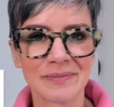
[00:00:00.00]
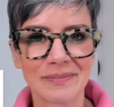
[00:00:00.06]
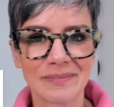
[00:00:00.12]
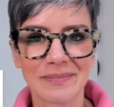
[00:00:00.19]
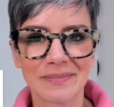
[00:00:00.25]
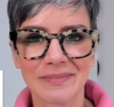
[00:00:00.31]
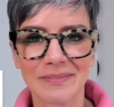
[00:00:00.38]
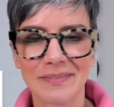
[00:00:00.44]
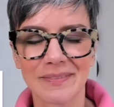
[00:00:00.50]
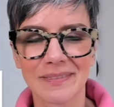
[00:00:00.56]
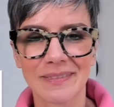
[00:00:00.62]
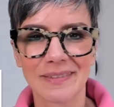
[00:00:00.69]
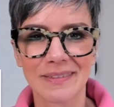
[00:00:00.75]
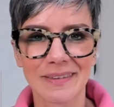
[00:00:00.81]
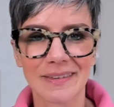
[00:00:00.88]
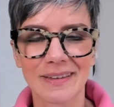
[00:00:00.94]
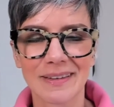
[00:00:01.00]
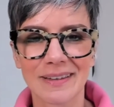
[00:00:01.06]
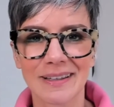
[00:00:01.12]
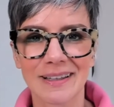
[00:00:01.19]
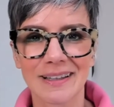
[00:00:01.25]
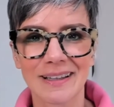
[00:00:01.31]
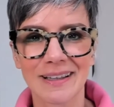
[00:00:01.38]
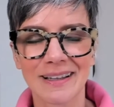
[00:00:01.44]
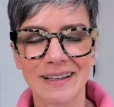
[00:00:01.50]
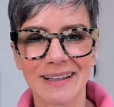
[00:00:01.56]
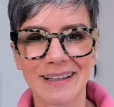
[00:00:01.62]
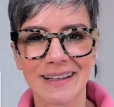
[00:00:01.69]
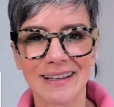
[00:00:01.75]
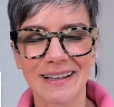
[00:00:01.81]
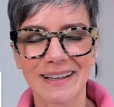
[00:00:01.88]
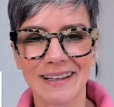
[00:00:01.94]

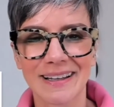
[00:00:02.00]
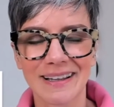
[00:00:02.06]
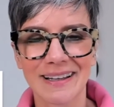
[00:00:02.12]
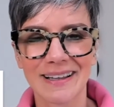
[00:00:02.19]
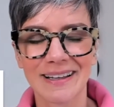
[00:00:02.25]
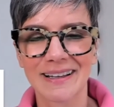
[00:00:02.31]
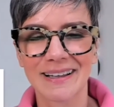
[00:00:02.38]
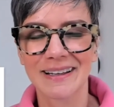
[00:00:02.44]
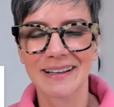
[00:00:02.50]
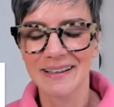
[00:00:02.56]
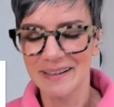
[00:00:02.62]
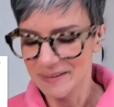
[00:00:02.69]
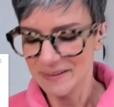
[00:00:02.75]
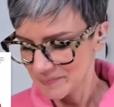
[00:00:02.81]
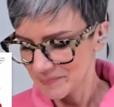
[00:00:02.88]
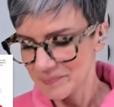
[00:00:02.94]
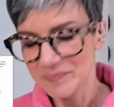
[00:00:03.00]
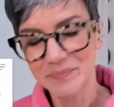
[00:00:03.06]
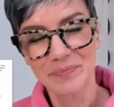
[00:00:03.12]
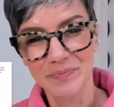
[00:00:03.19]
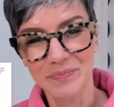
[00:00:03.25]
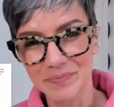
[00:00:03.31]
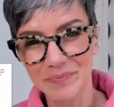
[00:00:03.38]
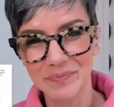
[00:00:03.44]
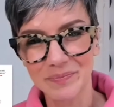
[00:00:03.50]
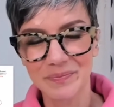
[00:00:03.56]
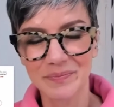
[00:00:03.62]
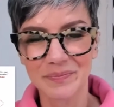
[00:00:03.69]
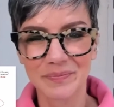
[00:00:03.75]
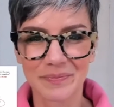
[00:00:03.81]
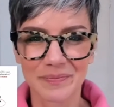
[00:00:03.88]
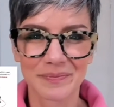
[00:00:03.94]

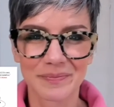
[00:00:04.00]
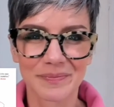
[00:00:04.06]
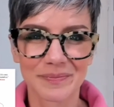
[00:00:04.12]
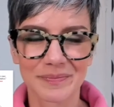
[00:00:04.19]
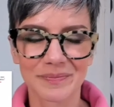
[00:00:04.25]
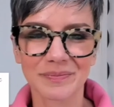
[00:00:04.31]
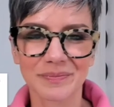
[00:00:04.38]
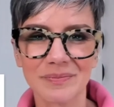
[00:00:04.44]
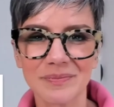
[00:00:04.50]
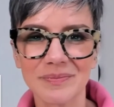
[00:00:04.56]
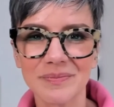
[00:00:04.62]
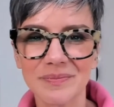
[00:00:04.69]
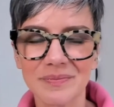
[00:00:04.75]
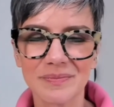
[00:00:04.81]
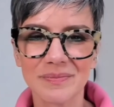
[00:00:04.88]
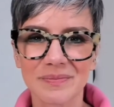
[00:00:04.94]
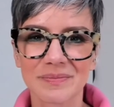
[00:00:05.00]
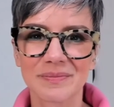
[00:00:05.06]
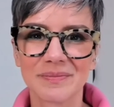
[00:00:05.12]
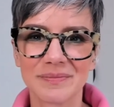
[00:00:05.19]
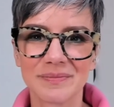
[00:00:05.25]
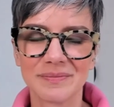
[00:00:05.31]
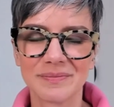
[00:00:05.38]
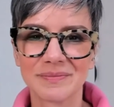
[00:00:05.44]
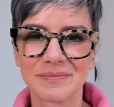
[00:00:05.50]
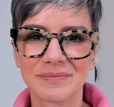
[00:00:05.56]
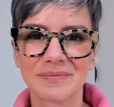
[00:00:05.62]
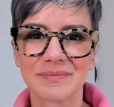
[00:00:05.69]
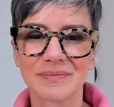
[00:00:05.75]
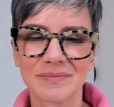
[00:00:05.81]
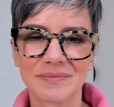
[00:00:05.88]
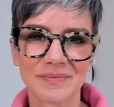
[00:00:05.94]

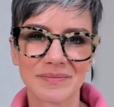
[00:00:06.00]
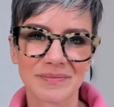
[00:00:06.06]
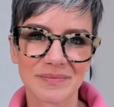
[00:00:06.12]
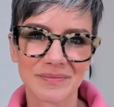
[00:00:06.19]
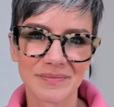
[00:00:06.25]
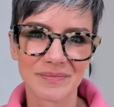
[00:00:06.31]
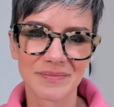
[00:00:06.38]
[no speech]